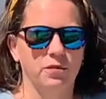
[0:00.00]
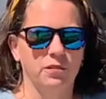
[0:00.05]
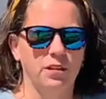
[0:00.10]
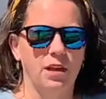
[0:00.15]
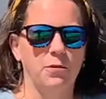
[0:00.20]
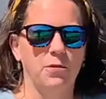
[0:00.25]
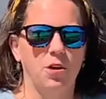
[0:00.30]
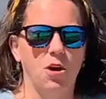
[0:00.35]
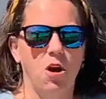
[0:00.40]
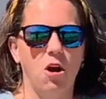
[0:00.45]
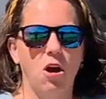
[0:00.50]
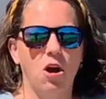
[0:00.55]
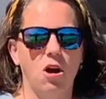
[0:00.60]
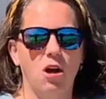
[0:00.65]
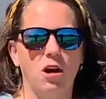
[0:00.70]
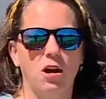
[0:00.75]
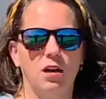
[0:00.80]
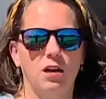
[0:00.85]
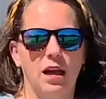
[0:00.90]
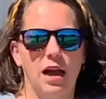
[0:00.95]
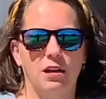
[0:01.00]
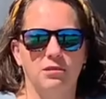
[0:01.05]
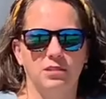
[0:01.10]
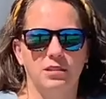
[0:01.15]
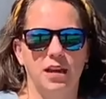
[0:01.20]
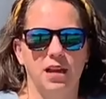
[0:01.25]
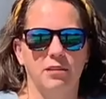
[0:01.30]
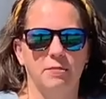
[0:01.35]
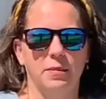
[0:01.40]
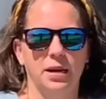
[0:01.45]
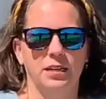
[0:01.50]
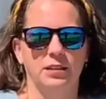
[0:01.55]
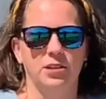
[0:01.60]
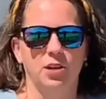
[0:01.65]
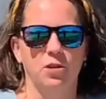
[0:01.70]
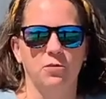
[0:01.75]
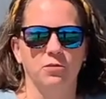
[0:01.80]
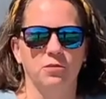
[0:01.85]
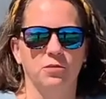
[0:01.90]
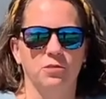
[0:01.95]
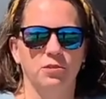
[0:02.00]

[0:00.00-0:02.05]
They were all outside of my zone,